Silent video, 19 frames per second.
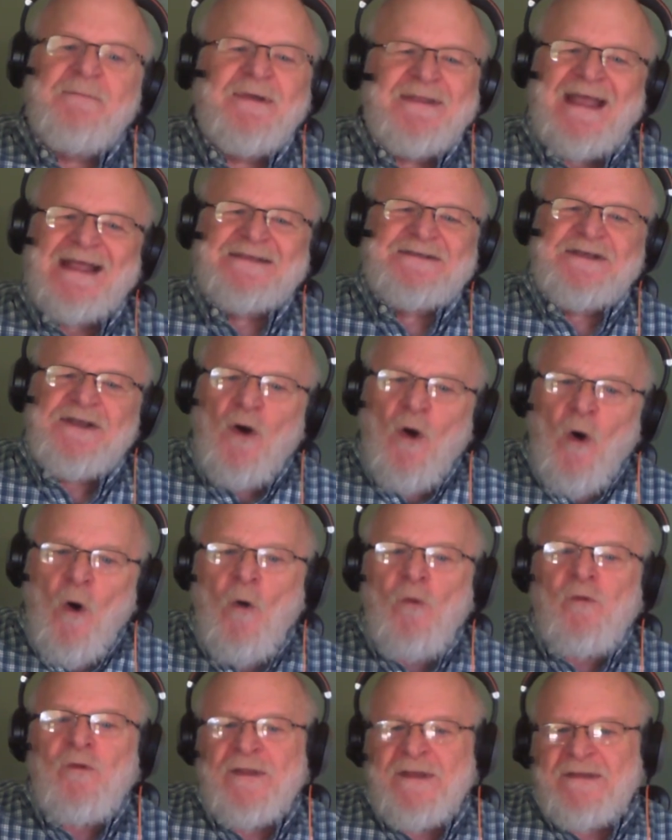But that's the
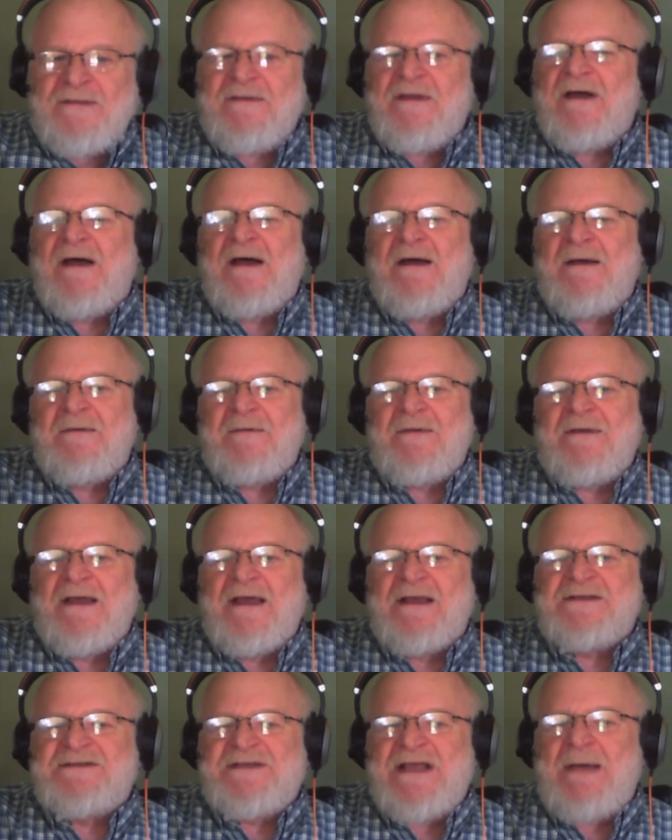only
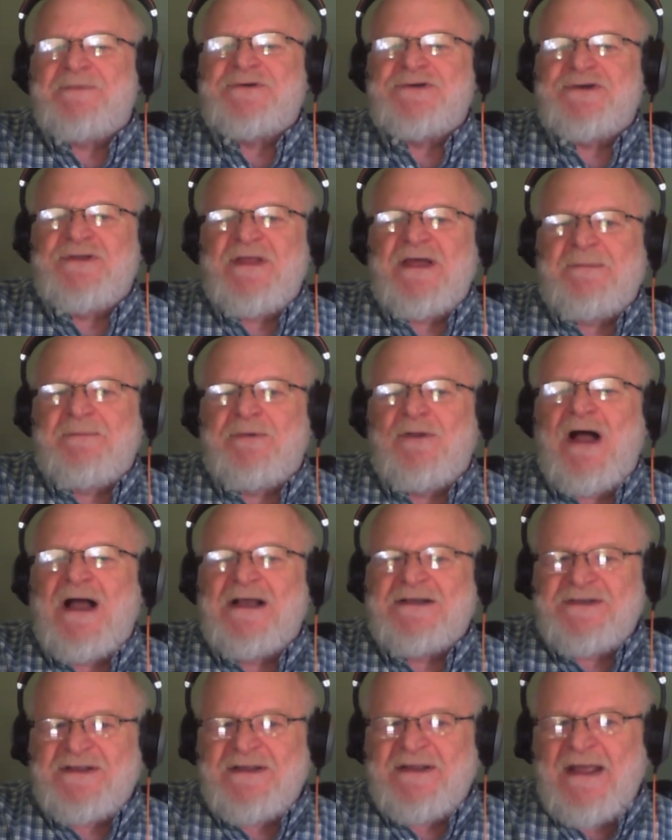exception that
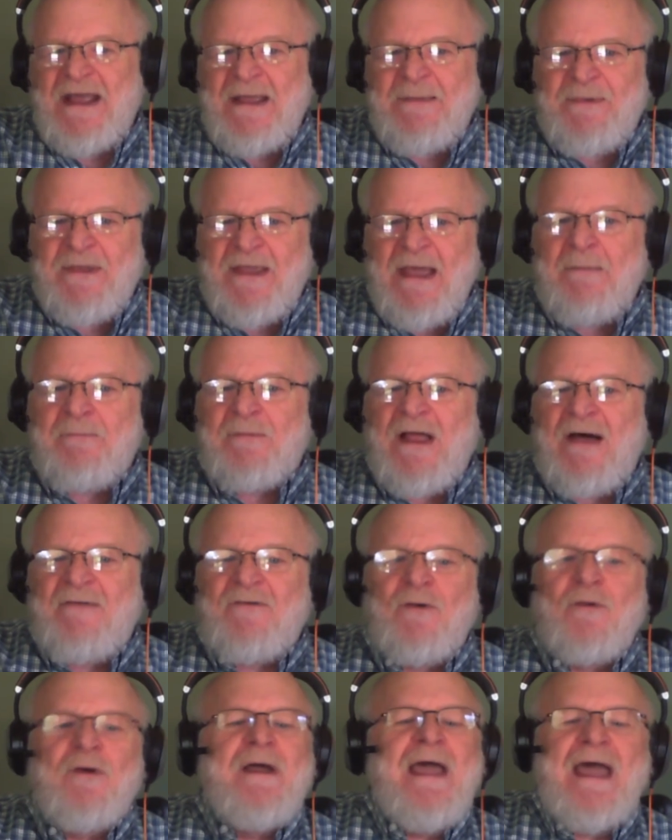applies to the APM
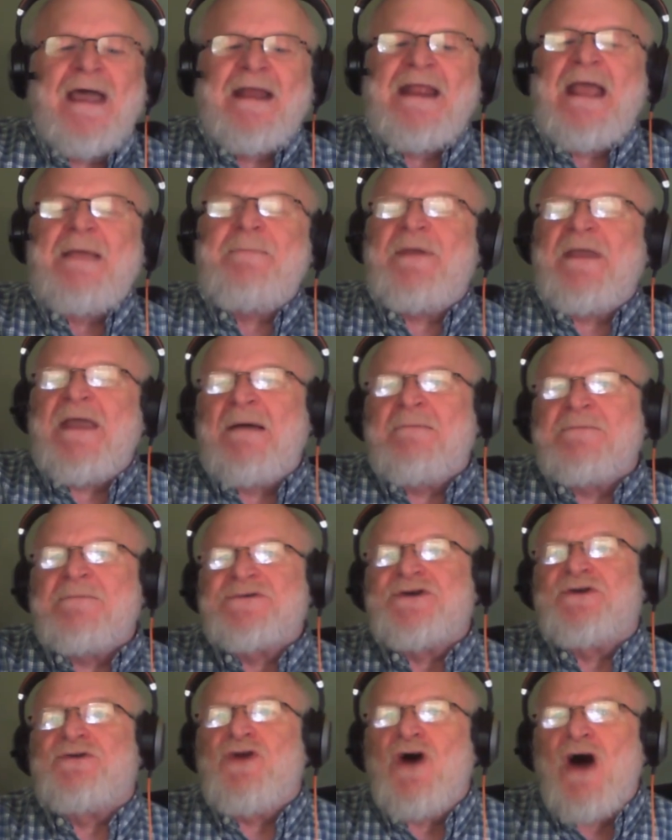level, and
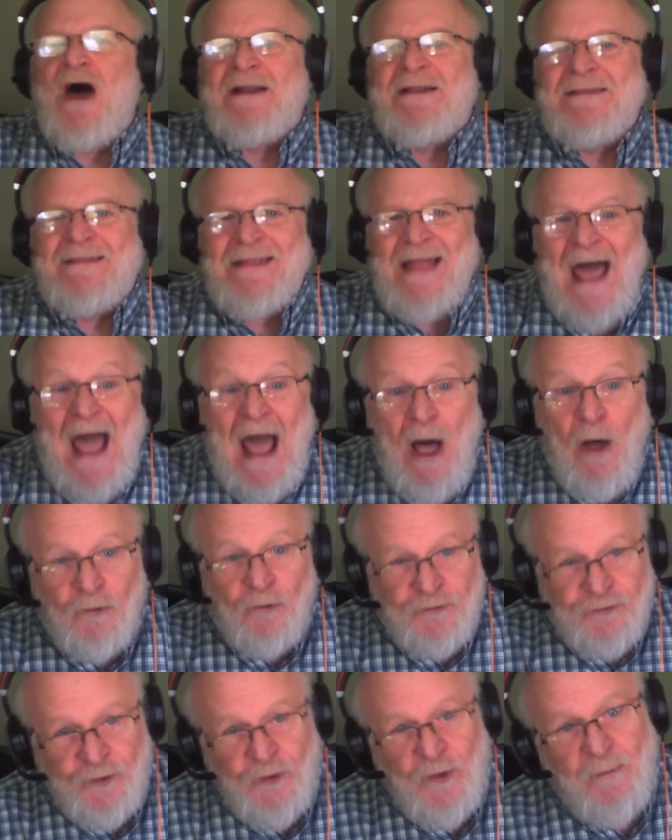APMs are not
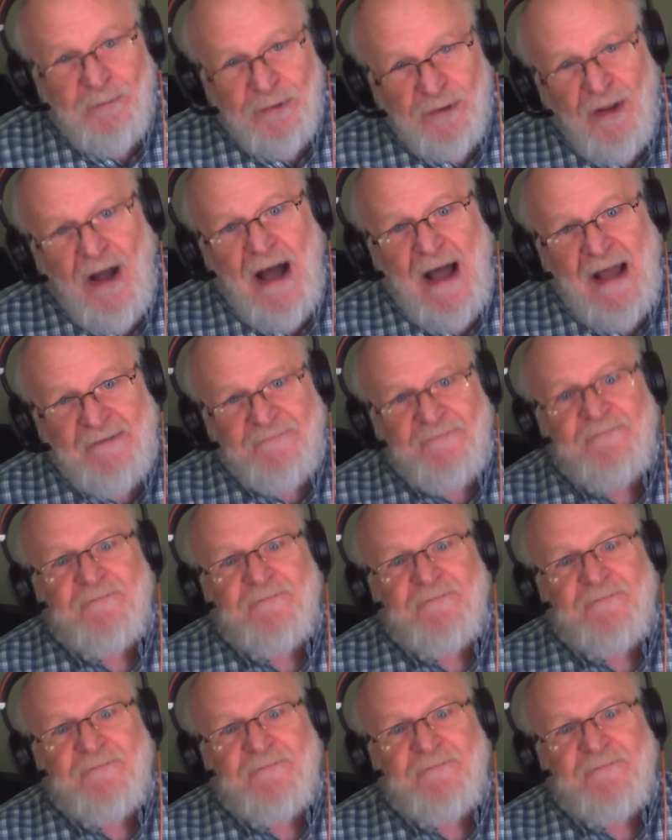allowed to apply